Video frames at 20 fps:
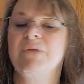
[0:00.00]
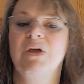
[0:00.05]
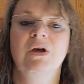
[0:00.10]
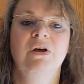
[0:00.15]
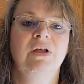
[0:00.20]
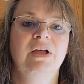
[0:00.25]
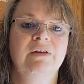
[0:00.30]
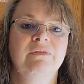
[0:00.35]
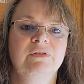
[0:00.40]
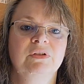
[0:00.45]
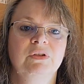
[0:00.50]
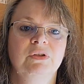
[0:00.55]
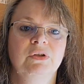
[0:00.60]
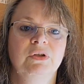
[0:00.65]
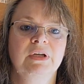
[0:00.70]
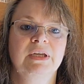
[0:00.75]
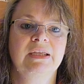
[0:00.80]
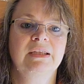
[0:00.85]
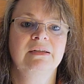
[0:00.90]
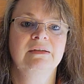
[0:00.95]
I'll have to
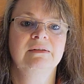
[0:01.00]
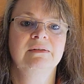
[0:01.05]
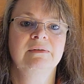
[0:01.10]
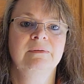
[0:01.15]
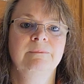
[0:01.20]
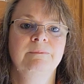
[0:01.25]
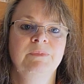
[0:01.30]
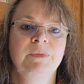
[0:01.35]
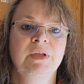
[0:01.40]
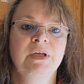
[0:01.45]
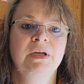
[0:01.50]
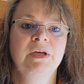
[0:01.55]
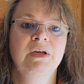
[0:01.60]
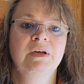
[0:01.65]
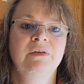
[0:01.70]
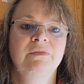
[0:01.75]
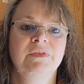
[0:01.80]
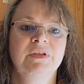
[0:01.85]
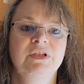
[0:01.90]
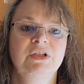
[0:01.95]
look at
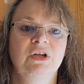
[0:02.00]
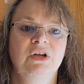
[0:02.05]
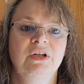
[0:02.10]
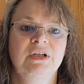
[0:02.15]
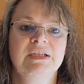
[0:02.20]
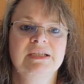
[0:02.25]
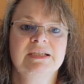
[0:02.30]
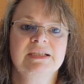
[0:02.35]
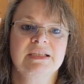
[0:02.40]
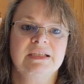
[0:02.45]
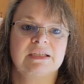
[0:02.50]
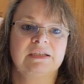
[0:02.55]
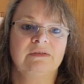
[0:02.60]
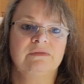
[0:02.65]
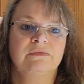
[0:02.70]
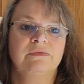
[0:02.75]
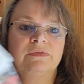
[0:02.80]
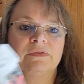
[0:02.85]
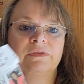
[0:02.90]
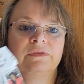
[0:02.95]
the Donny
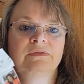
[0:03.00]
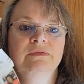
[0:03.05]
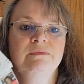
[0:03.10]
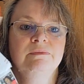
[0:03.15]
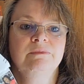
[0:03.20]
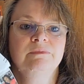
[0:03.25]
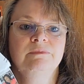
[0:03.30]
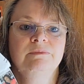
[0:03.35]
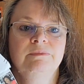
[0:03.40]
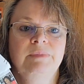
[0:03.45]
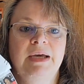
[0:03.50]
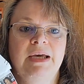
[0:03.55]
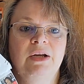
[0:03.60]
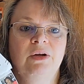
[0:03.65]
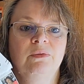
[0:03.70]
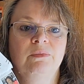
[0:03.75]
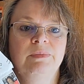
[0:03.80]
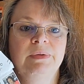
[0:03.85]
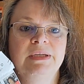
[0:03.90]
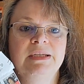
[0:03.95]
sleeve
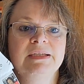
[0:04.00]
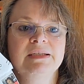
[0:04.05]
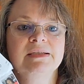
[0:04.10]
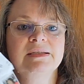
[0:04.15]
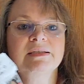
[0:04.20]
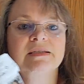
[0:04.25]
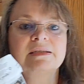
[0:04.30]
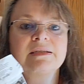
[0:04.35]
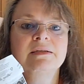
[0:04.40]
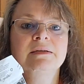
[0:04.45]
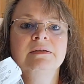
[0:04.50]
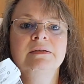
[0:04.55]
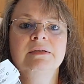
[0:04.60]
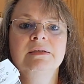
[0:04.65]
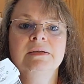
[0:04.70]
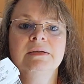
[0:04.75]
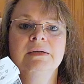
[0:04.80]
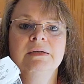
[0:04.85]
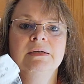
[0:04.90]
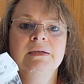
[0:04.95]
pattern piece
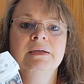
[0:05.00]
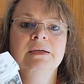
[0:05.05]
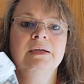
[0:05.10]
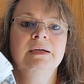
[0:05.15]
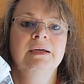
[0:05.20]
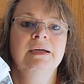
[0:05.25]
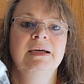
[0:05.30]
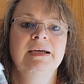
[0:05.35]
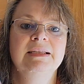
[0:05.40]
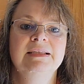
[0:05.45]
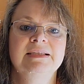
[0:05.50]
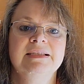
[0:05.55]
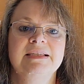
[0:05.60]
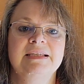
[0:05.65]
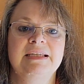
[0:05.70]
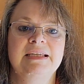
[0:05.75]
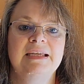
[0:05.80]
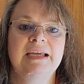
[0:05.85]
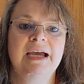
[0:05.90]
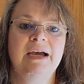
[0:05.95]
and
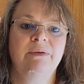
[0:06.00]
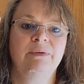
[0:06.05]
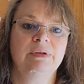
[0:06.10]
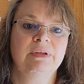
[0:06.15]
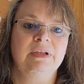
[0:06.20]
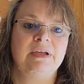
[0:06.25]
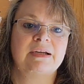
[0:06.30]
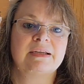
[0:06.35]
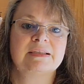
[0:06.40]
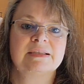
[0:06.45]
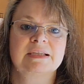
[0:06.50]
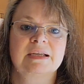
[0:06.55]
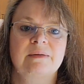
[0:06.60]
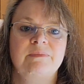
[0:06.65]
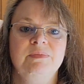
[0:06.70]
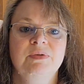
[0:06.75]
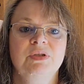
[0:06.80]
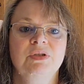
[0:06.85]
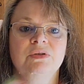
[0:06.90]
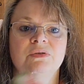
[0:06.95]
see how it lines up
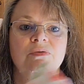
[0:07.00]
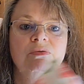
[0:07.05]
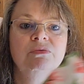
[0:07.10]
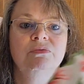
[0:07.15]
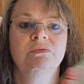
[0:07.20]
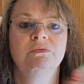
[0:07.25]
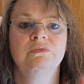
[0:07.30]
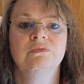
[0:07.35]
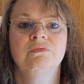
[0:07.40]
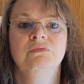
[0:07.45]
to.